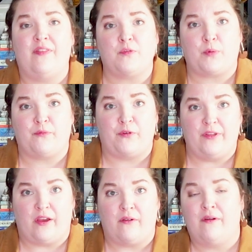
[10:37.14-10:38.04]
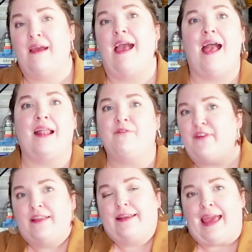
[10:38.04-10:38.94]
this portfolio and
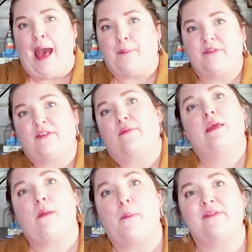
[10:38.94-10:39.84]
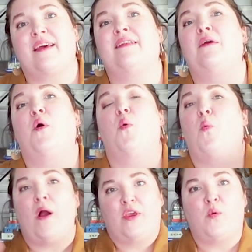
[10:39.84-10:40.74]
fill in gaps to really represent
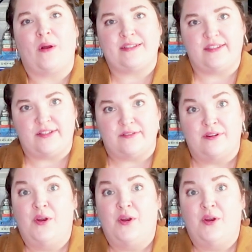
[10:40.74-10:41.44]
what you want to do.